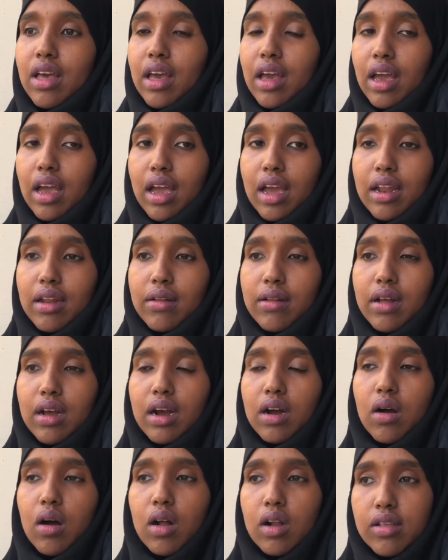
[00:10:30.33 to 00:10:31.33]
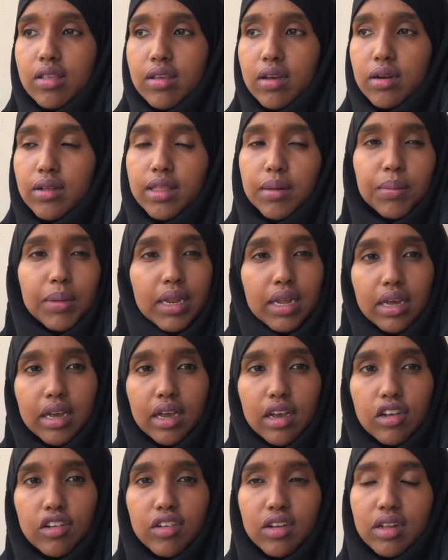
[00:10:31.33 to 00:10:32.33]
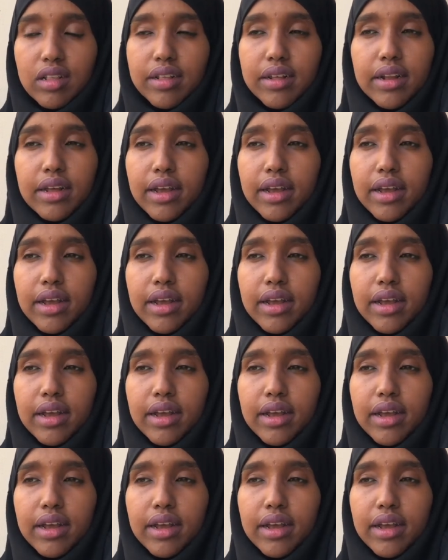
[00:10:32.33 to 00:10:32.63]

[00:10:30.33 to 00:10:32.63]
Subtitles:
And also the medications in